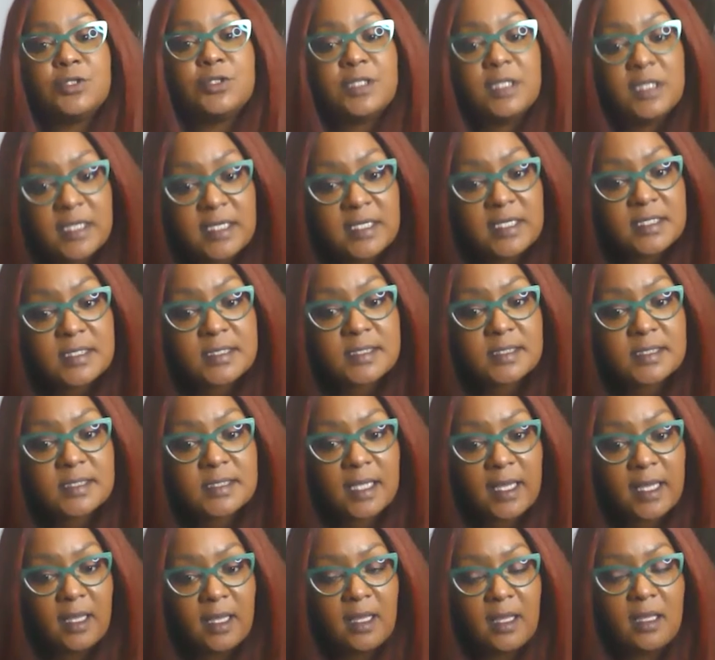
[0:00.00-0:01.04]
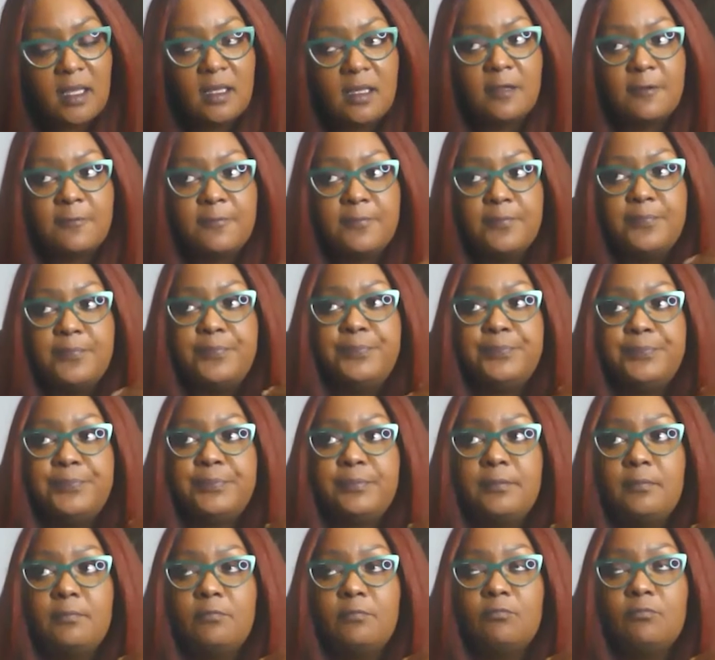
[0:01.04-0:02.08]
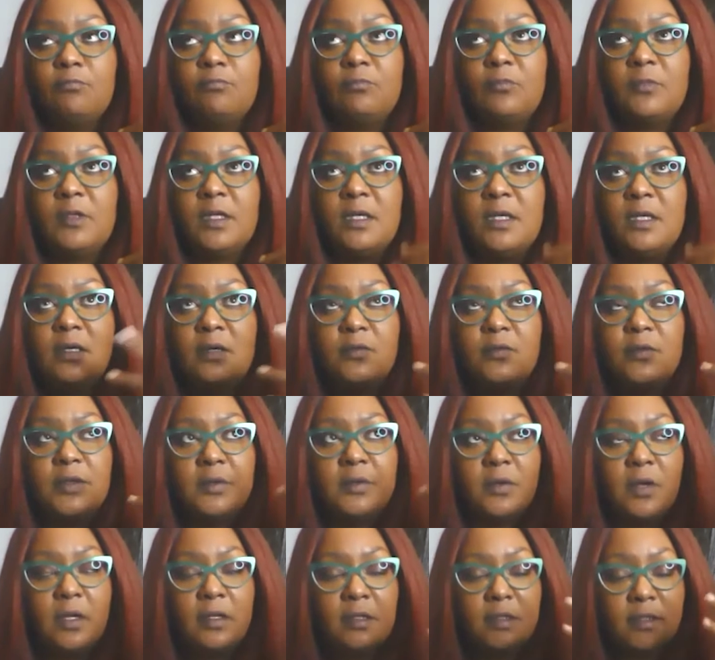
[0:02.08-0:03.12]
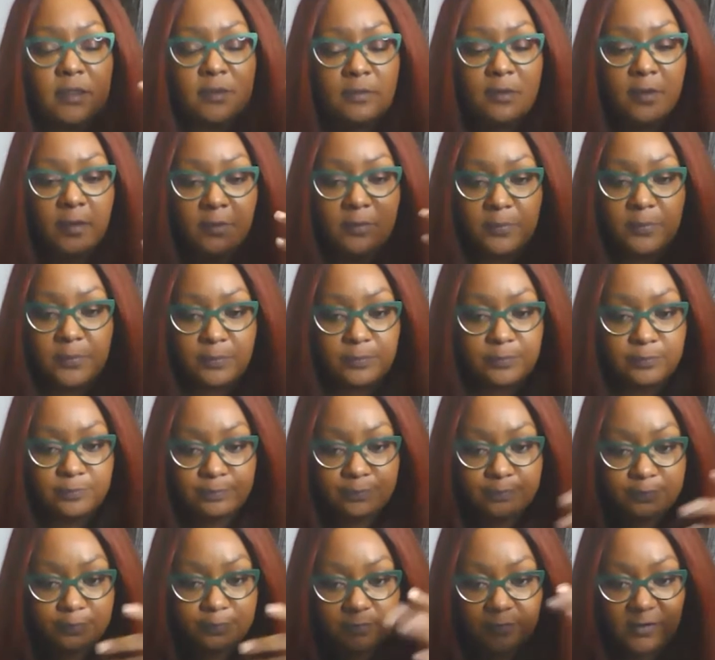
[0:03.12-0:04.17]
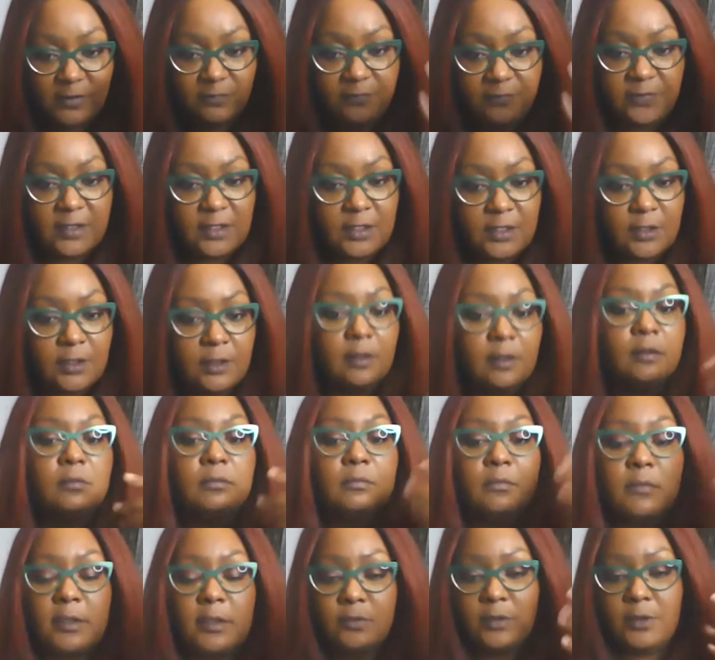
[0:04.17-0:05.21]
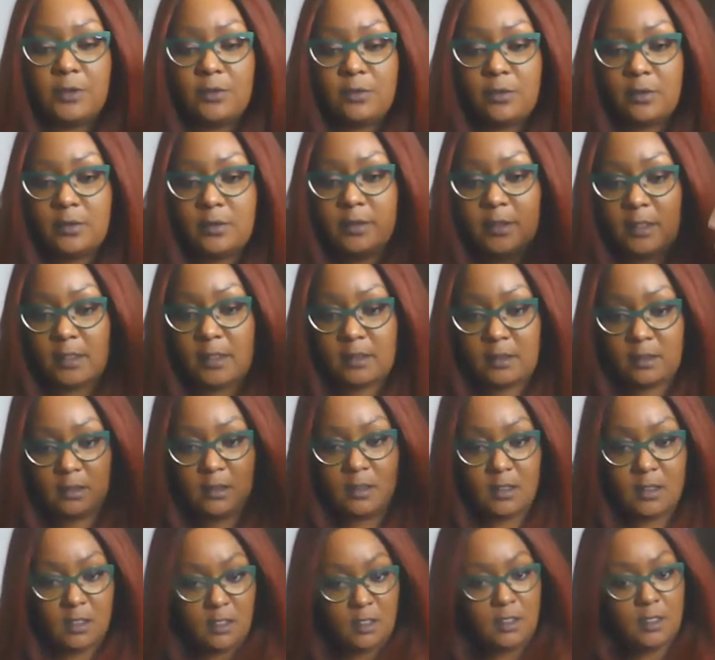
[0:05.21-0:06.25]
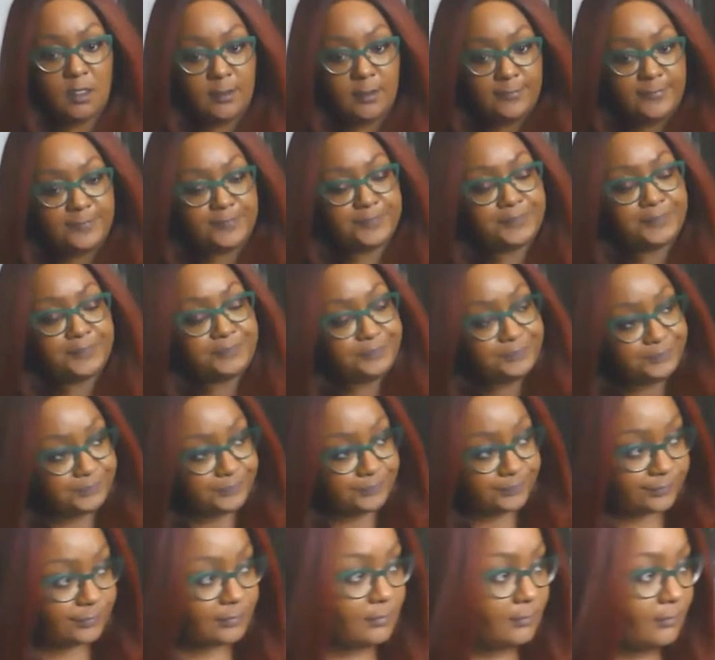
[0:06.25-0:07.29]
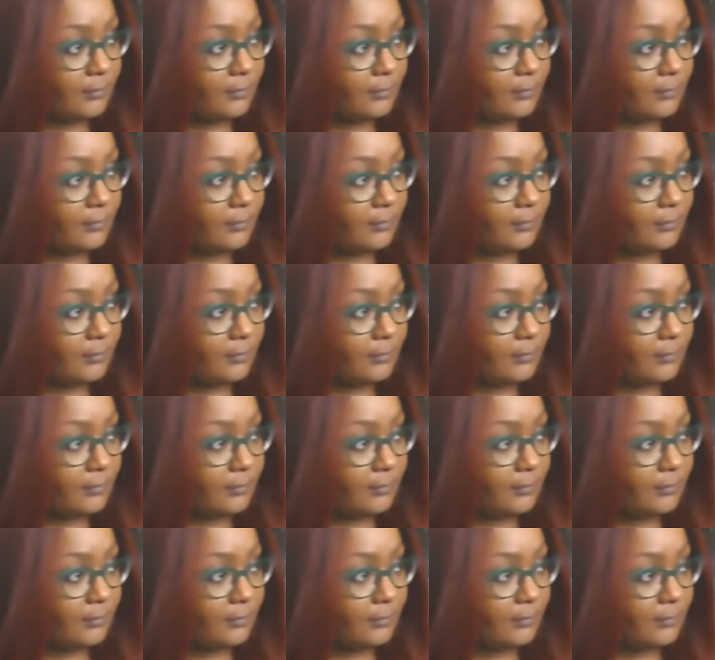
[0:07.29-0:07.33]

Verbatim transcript: she is a, uh, what do you call it? A, a a figure like what do you call mm-hmm. it like a